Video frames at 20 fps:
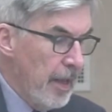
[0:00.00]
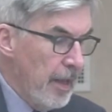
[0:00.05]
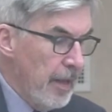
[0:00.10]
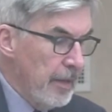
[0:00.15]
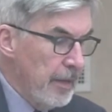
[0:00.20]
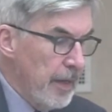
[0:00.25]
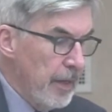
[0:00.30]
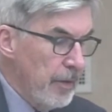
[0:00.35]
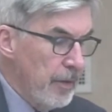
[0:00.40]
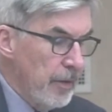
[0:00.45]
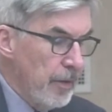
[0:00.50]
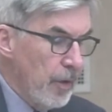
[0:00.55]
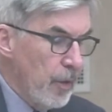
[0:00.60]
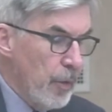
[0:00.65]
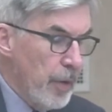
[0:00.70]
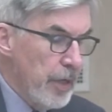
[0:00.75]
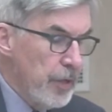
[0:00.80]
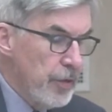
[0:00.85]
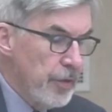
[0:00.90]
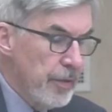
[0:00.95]
Now that the
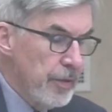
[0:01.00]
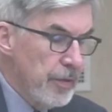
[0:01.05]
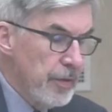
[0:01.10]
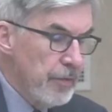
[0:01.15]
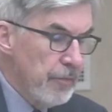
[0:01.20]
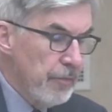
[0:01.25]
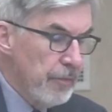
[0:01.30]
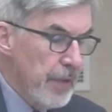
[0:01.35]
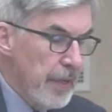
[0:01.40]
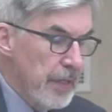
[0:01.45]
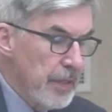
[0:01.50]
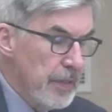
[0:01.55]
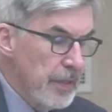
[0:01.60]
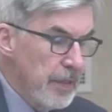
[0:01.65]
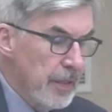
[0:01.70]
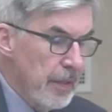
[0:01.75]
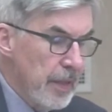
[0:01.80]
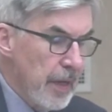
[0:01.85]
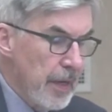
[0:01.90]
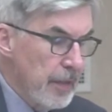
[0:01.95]
questions
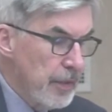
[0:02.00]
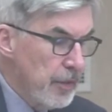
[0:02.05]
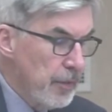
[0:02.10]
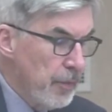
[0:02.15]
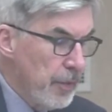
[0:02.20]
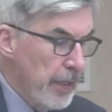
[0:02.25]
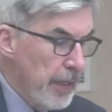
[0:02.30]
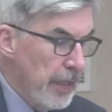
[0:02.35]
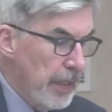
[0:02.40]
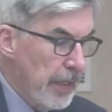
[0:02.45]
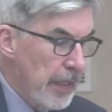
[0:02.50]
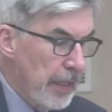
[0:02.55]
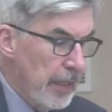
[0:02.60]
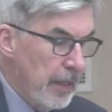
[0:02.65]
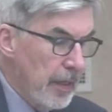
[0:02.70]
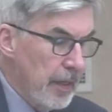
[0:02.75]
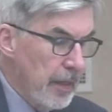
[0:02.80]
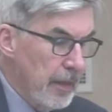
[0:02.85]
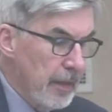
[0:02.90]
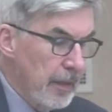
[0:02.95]
raised last week,
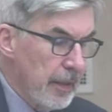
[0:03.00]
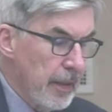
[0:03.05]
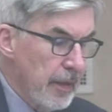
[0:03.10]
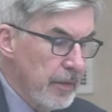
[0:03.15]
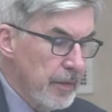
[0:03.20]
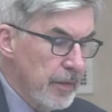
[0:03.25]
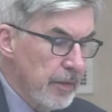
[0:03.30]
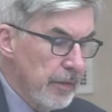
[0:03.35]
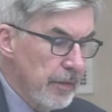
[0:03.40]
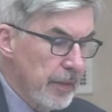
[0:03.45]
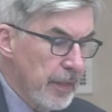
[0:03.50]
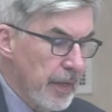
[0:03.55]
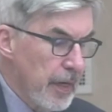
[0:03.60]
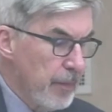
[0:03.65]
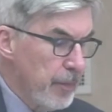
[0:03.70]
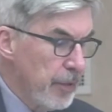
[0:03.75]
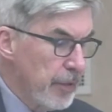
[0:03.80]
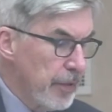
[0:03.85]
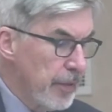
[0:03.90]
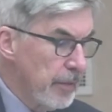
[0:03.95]
Councillor
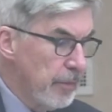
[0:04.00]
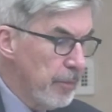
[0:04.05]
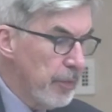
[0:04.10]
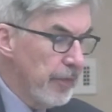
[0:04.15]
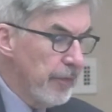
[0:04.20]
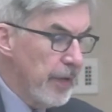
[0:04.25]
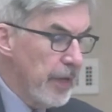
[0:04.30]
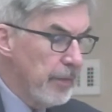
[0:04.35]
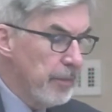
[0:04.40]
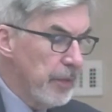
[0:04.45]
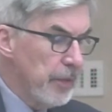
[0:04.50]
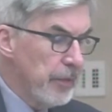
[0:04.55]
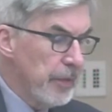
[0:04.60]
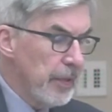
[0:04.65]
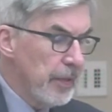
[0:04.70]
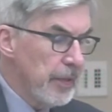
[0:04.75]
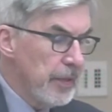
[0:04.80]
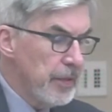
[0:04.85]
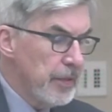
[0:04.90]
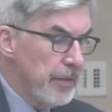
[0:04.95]
Cameron didn't provide me with a
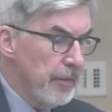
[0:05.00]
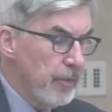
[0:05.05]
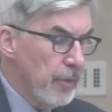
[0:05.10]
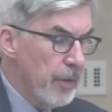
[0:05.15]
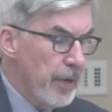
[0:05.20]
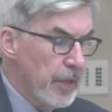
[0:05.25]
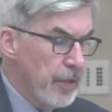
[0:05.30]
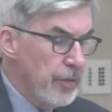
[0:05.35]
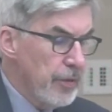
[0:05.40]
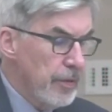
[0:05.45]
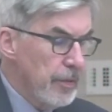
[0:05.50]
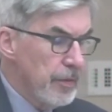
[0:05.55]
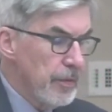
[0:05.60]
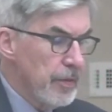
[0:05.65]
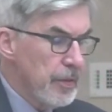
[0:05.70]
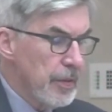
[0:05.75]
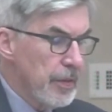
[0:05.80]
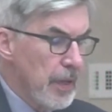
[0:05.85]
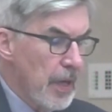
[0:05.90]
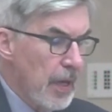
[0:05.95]
list of
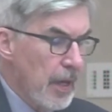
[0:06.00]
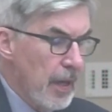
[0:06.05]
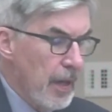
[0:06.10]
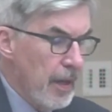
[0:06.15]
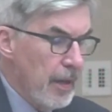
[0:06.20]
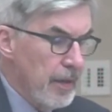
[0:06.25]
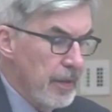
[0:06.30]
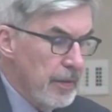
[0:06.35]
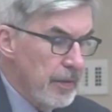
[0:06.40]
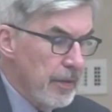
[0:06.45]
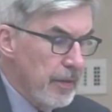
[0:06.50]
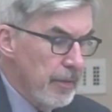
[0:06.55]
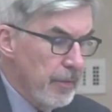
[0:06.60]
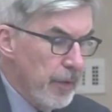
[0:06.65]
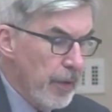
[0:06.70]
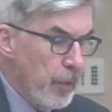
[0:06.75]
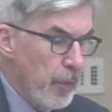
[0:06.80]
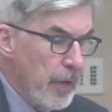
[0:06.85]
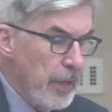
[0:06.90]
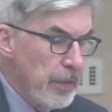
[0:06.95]
questions as I
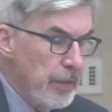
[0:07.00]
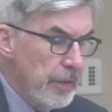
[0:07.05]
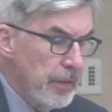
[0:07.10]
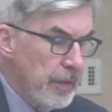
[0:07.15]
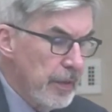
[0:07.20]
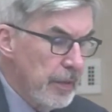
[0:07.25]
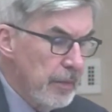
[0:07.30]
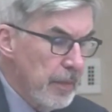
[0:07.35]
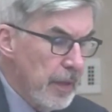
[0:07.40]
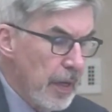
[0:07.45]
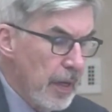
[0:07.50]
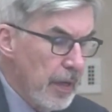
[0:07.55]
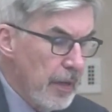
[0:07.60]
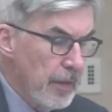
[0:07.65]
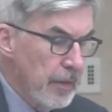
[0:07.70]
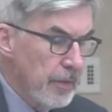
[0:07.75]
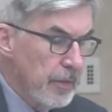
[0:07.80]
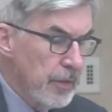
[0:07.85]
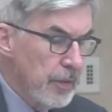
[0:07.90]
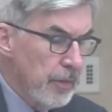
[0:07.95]
requested,
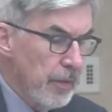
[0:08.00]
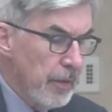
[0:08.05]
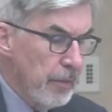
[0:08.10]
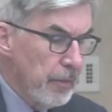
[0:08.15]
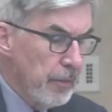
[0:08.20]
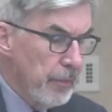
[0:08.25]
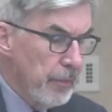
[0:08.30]
so I will